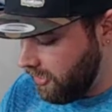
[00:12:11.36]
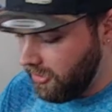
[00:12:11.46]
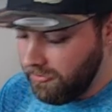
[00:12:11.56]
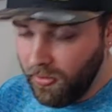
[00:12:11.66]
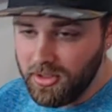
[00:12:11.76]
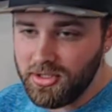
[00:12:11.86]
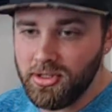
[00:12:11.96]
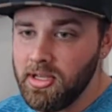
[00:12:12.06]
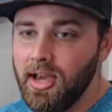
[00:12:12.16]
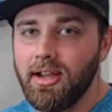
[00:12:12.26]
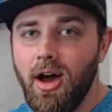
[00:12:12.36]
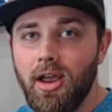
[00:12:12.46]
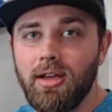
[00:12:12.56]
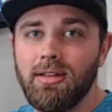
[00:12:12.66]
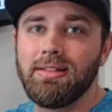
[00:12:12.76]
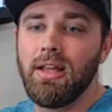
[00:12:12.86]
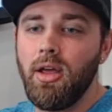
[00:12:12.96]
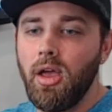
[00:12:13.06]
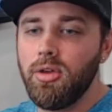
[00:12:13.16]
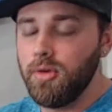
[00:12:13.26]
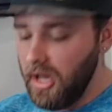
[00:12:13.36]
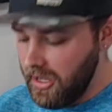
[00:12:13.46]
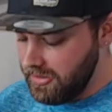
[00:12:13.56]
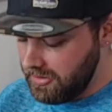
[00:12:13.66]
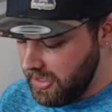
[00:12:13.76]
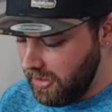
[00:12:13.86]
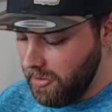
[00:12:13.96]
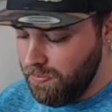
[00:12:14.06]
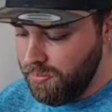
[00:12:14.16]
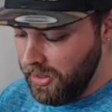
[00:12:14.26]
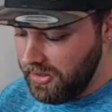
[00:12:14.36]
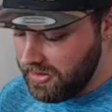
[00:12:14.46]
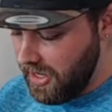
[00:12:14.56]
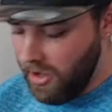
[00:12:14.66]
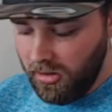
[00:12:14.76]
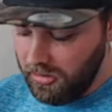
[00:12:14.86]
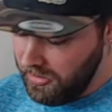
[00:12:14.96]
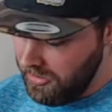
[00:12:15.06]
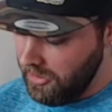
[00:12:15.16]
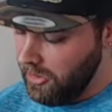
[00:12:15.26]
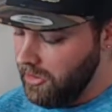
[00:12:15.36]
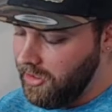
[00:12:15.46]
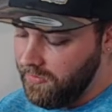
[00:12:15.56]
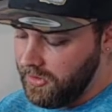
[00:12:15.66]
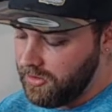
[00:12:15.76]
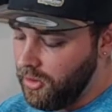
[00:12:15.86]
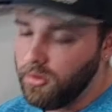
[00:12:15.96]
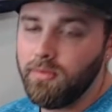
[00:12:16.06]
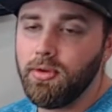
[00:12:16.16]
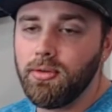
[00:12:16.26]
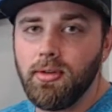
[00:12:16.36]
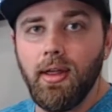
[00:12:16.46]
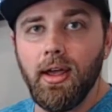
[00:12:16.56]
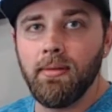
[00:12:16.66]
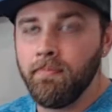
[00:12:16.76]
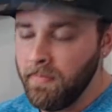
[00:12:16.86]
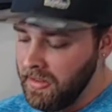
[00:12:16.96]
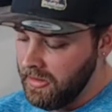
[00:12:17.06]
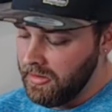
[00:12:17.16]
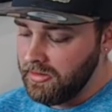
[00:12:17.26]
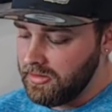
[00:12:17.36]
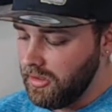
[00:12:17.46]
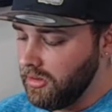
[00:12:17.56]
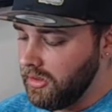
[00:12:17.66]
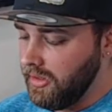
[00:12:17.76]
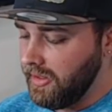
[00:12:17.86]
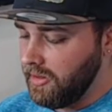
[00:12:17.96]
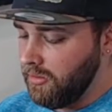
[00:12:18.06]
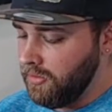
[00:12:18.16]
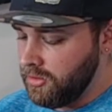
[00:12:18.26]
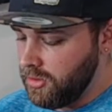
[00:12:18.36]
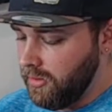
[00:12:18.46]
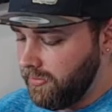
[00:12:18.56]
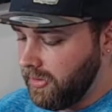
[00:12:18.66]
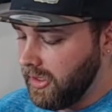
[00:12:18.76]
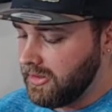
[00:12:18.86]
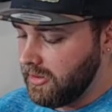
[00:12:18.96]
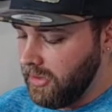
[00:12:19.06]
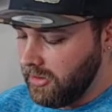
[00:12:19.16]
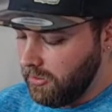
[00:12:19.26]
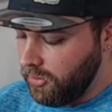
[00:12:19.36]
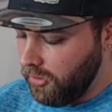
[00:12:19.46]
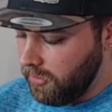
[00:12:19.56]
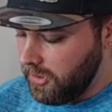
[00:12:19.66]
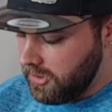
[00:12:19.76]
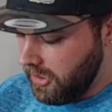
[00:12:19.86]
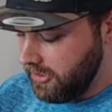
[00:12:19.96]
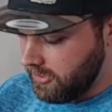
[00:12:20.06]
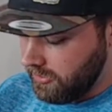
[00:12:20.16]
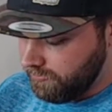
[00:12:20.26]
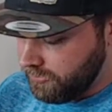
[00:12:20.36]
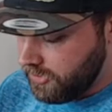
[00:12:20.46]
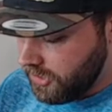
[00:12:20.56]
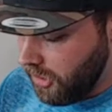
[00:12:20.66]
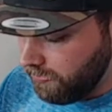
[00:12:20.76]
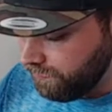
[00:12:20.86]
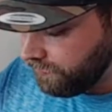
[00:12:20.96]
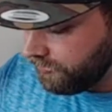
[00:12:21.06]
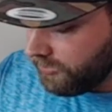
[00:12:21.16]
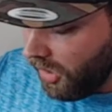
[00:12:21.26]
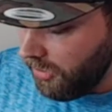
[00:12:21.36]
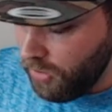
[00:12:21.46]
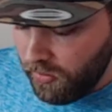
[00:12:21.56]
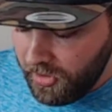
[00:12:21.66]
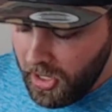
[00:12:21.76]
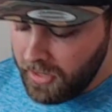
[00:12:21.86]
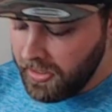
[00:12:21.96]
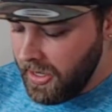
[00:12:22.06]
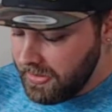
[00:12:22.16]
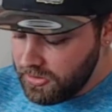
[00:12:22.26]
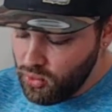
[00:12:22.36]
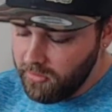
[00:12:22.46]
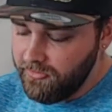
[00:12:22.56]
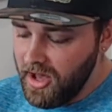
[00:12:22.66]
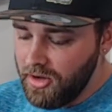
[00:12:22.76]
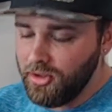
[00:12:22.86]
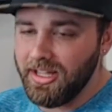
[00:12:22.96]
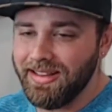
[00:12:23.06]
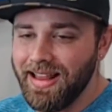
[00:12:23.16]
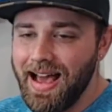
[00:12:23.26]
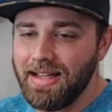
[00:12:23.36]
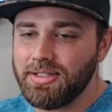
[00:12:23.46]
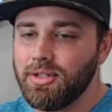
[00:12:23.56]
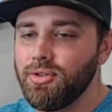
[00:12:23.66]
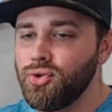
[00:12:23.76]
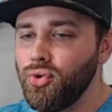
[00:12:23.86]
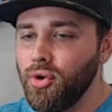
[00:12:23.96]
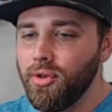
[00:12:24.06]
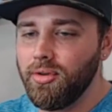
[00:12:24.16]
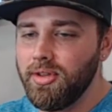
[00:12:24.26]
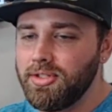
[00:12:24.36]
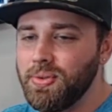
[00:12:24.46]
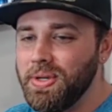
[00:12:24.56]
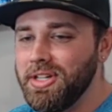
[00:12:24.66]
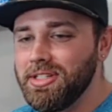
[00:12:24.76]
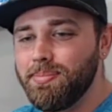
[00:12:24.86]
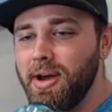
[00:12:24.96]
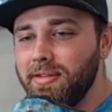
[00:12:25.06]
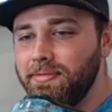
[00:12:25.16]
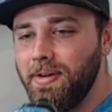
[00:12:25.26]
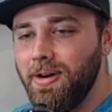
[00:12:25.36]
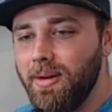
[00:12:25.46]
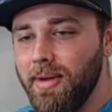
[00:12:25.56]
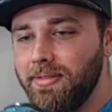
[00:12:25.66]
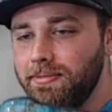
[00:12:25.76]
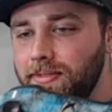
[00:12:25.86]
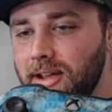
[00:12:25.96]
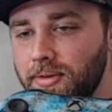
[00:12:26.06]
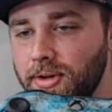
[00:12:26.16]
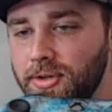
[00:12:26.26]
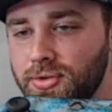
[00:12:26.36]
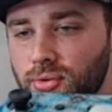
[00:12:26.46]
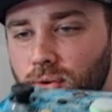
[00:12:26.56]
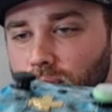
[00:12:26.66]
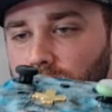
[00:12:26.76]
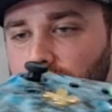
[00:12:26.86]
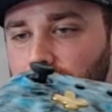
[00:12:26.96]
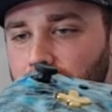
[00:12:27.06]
unfortunately, Iconic, you guys take the biggest L of this whole review today. So good luck in the future. Hopefully you guys can make the appropriate changes. So moving on, guys, to our final and last controller. This one is by far my favorite controller.